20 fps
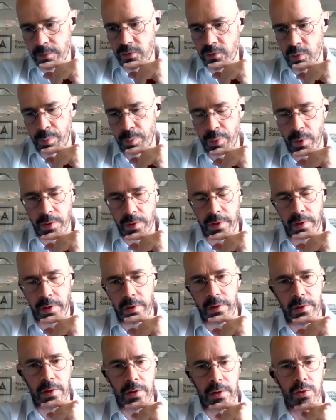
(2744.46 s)
support
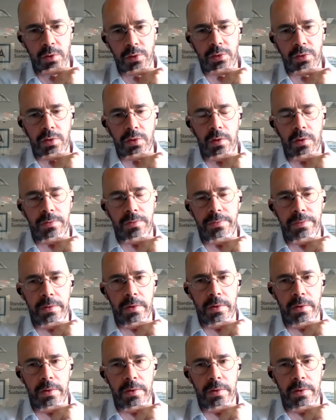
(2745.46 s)
the use of